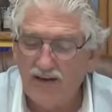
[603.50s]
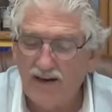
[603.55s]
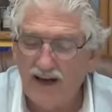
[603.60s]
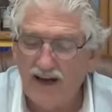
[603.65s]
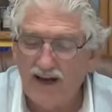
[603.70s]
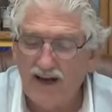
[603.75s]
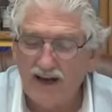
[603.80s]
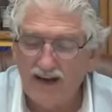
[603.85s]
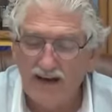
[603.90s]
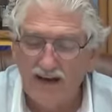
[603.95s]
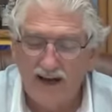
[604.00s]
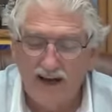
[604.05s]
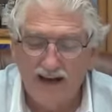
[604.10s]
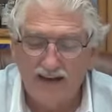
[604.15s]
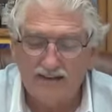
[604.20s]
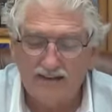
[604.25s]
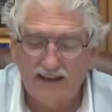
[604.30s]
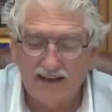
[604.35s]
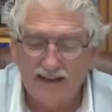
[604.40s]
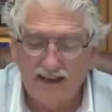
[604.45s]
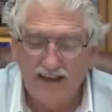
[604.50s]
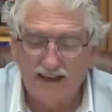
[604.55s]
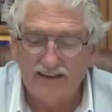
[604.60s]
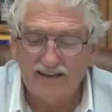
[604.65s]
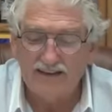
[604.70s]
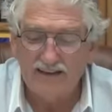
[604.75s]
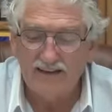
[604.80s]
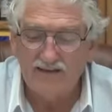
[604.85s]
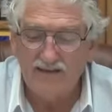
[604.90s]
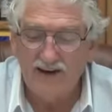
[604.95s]
the day, as the
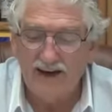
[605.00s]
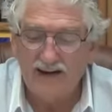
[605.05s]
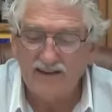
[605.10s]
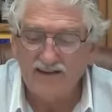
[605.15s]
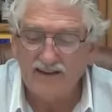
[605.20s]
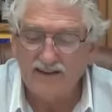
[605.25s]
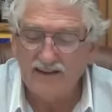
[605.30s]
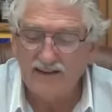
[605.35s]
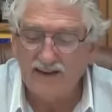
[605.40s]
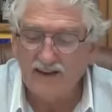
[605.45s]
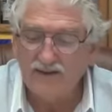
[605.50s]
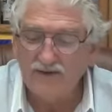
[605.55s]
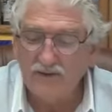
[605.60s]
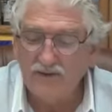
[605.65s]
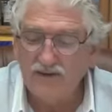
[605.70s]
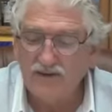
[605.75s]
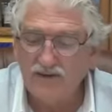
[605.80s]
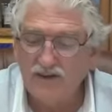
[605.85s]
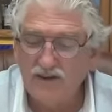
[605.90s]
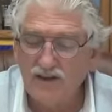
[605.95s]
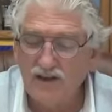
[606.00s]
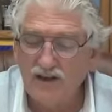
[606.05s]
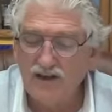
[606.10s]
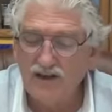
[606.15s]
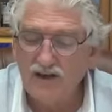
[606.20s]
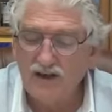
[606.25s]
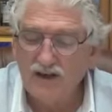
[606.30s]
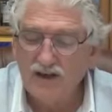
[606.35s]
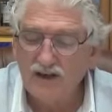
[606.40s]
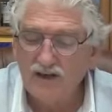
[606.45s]
latest advice suggests we
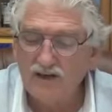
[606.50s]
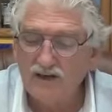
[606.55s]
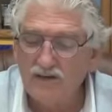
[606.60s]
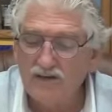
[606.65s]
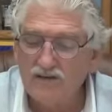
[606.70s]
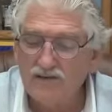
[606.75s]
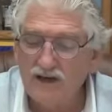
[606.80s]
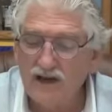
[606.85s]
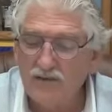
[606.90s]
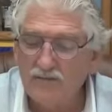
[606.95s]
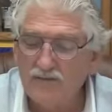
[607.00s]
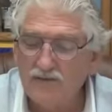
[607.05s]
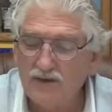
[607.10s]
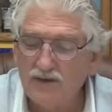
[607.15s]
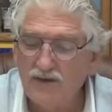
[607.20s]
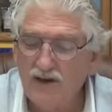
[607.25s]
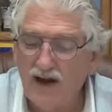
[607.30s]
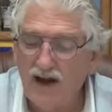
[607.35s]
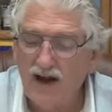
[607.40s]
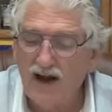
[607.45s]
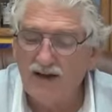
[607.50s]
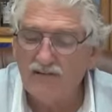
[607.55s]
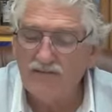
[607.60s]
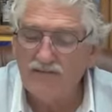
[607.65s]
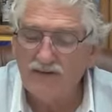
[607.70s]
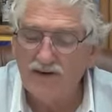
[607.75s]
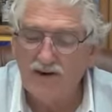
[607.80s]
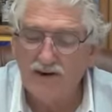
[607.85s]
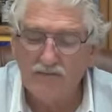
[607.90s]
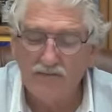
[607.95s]
should, could lose up to half
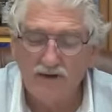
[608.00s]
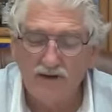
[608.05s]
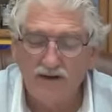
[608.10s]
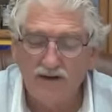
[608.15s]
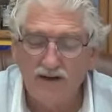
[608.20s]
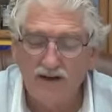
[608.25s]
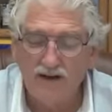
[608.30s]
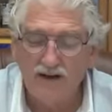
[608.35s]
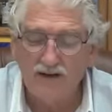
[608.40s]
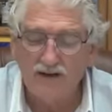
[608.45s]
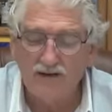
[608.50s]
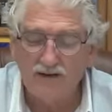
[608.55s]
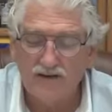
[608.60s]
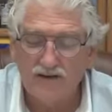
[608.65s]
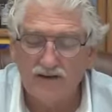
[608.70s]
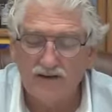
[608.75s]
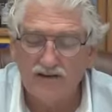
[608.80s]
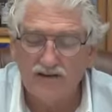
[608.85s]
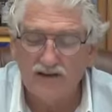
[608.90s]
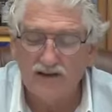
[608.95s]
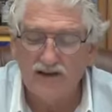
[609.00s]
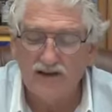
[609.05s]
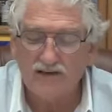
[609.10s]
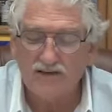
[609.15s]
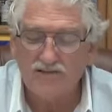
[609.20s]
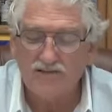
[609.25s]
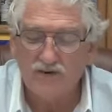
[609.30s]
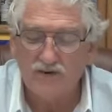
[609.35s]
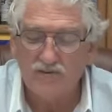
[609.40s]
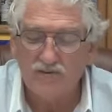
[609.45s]
their immunity to
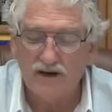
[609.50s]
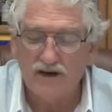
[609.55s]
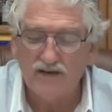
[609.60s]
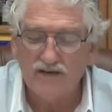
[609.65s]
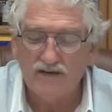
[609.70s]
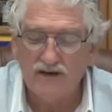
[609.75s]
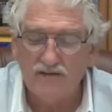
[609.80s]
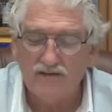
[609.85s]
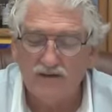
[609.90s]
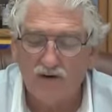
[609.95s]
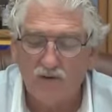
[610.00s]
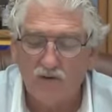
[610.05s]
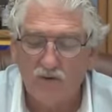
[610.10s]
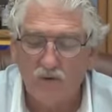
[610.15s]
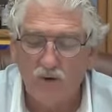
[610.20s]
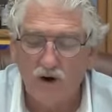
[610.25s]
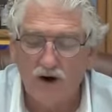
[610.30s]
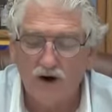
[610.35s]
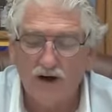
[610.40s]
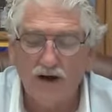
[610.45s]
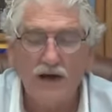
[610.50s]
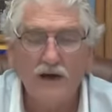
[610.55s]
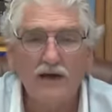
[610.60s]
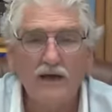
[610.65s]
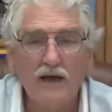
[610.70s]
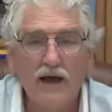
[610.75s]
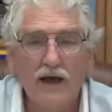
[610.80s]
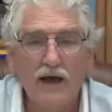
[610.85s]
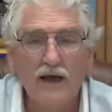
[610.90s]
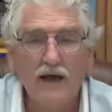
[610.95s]
disease for much of the
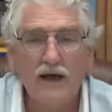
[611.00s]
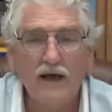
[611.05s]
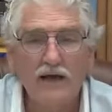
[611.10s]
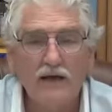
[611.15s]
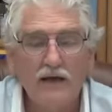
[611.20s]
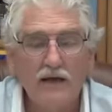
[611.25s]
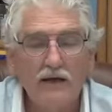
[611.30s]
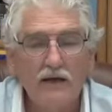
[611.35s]
walking day.